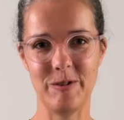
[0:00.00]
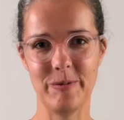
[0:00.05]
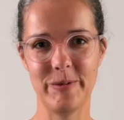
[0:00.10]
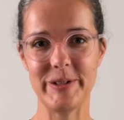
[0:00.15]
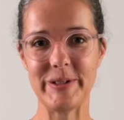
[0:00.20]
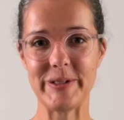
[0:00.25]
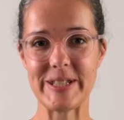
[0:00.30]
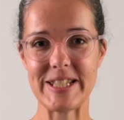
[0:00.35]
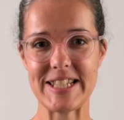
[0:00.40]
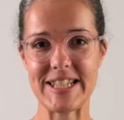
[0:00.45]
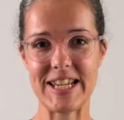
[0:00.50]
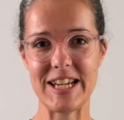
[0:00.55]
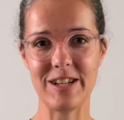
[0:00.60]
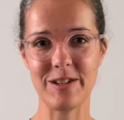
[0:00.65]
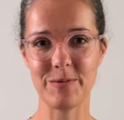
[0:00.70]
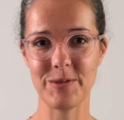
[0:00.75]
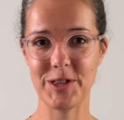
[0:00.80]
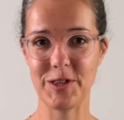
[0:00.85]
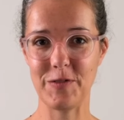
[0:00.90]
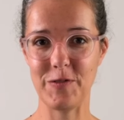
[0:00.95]
We'll
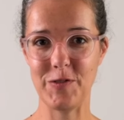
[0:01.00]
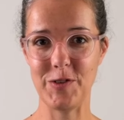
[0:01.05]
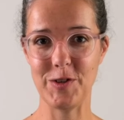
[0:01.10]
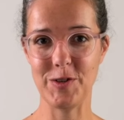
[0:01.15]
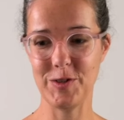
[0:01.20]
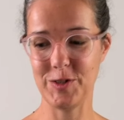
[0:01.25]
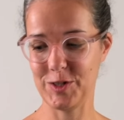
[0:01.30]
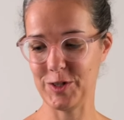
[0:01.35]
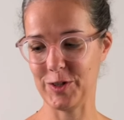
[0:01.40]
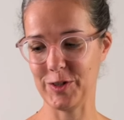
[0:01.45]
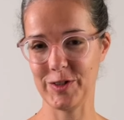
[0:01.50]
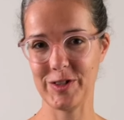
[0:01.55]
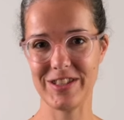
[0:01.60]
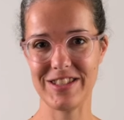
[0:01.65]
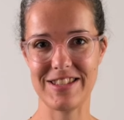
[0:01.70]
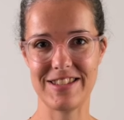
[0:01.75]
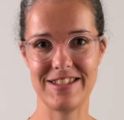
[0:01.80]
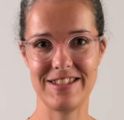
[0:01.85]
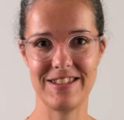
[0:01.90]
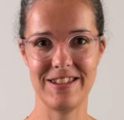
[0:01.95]
start with a few
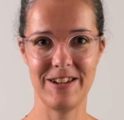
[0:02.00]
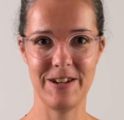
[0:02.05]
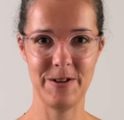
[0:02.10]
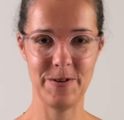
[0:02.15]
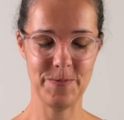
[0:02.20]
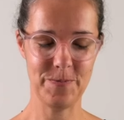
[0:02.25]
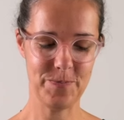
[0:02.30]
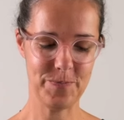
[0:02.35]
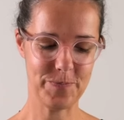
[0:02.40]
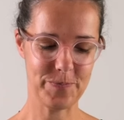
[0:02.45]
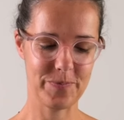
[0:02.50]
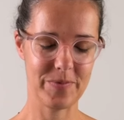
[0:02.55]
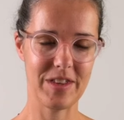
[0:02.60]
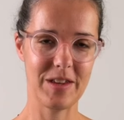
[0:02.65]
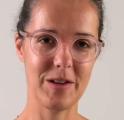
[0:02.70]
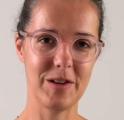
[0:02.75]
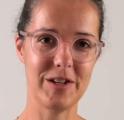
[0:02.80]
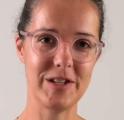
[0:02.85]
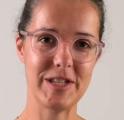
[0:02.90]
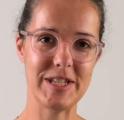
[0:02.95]
dots.
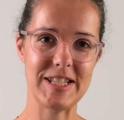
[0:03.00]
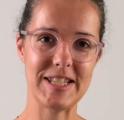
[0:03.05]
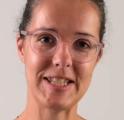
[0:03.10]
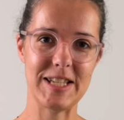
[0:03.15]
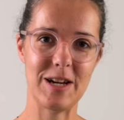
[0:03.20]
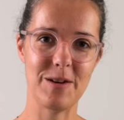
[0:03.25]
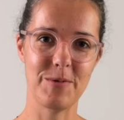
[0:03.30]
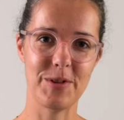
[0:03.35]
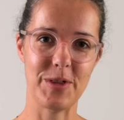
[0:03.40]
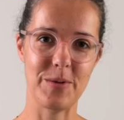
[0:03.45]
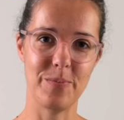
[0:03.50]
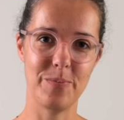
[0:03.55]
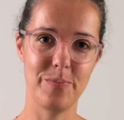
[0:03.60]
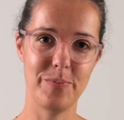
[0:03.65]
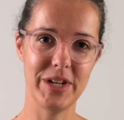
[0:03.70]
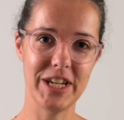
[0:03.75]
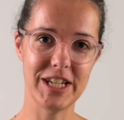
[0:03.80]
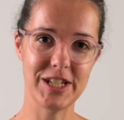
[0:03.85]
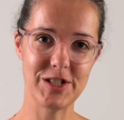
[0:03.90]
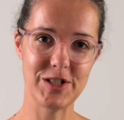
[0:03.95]
I'm going to start with a
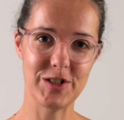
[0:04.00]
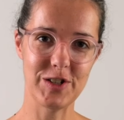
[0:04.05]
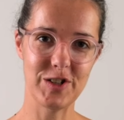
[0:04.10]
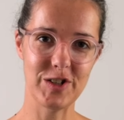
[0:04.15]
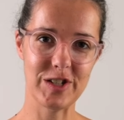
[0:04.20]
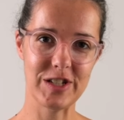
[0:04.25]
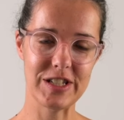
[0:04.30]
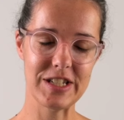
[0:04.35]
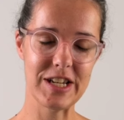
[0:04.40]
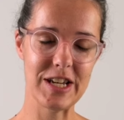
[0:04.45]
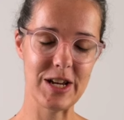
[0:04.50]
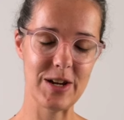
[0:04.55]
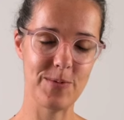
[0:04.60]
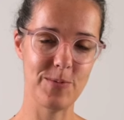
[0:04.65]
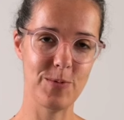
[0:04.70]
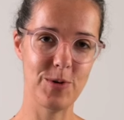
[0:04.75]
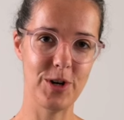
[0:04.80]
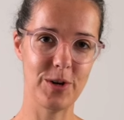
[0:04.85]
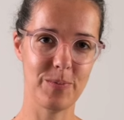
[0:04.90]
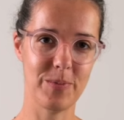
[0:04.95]
bigger dot
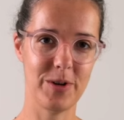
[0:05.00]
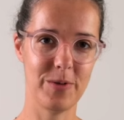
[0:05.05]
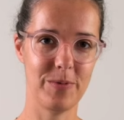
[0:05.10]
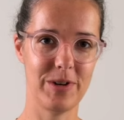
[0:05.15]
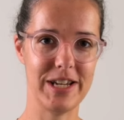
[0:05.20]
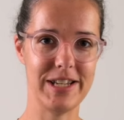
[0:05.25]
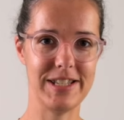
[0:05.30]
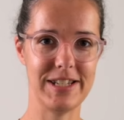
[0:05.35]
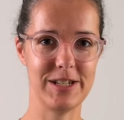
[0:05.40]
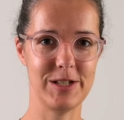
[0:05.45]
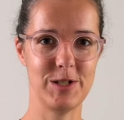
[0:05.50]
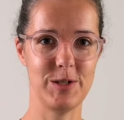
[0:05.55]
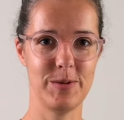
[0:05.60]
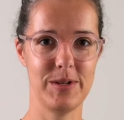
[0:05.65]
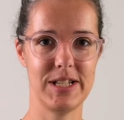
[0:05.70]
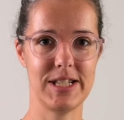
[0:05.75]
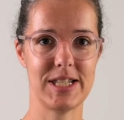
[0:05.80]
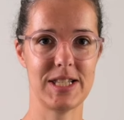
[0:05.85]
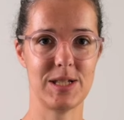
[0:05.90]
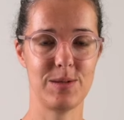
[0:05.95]
and work my way down to
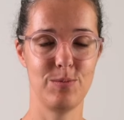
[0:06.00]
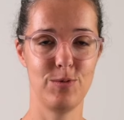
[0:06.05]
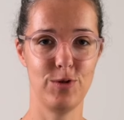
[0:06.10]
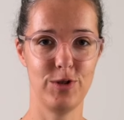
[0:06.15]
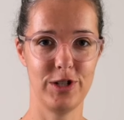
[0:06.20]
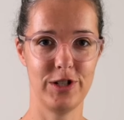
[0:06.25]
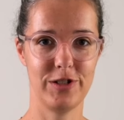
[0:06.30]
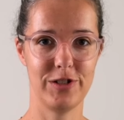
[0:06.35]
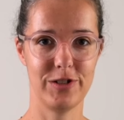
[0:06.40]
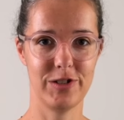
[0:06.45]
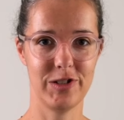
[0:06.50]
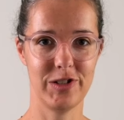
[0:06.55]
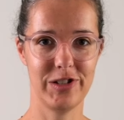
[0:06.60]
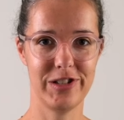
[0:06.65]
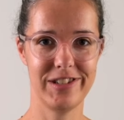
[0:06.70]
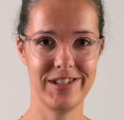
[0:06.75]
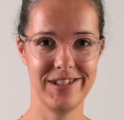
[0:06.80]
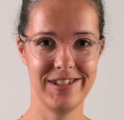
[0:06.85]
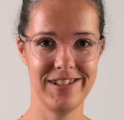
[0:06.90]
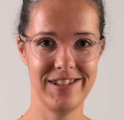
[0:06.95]
a smaller dot.